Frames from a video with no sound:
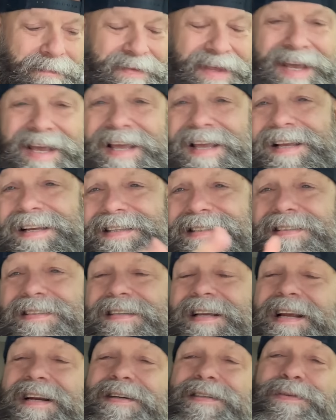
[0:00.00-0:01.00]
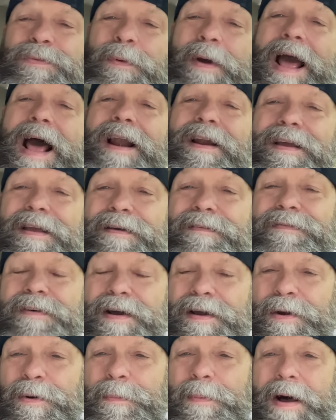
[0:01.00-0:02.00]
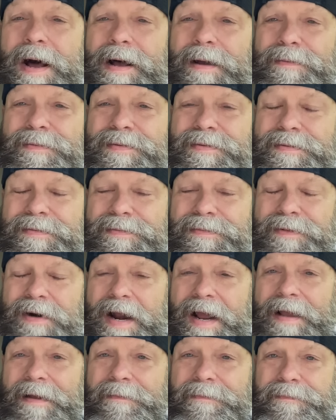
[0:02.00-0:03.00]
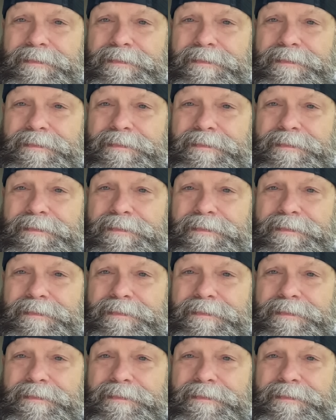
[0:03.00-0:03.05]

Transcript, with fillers: These, here's the way I look at Funko Pops, right?